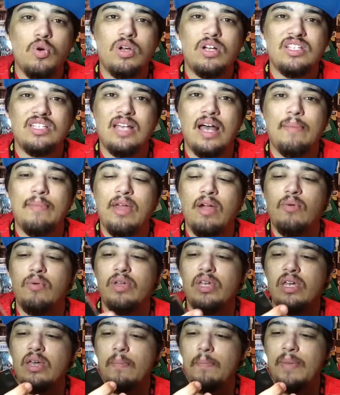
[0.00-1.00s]
because I'm not
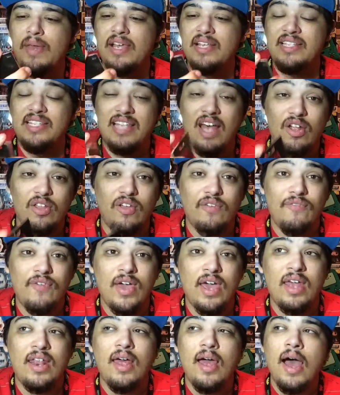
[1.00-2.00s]
really a big Zelda
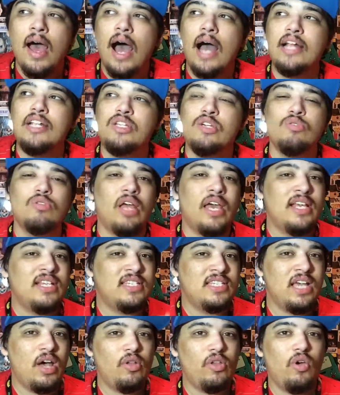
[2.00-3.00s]
fan. I do like
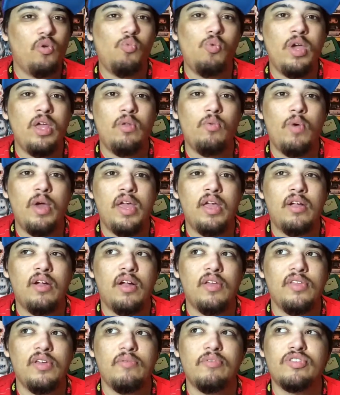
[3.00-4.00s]
Zelda Wind Waker.
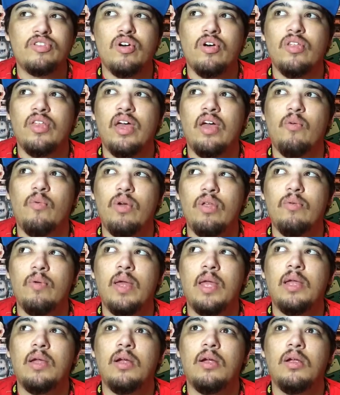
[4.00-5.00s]
I think it was called that, Wind
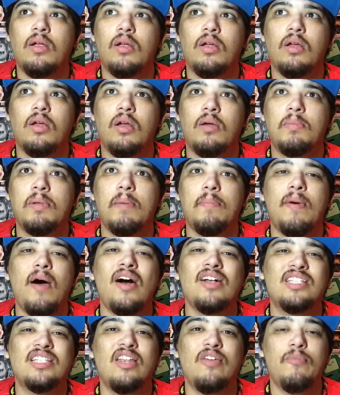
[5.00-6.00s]
Waker. I'm not
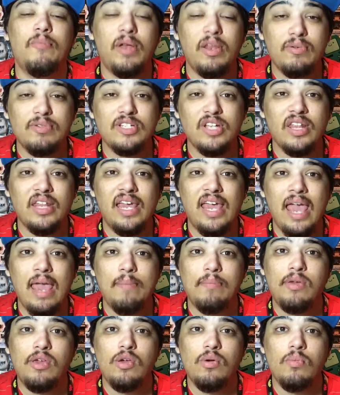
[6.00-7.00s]
positive, but it was on the
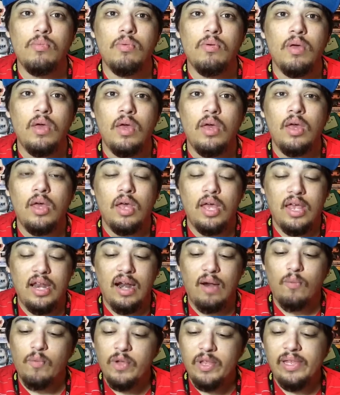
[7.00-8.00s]
GameCube and
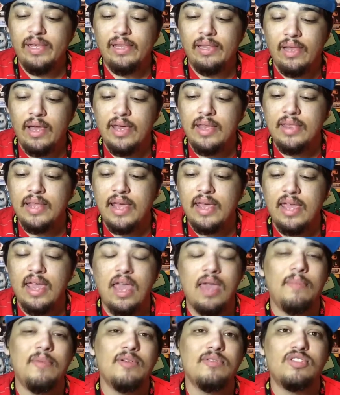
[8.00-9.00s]
I really liked that
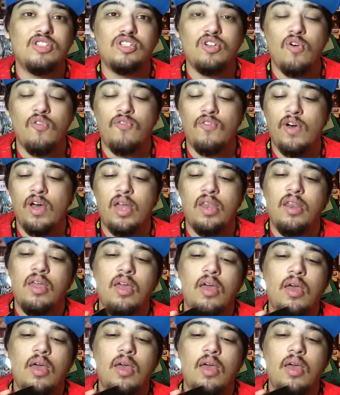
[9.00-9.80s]
game. It was so fun.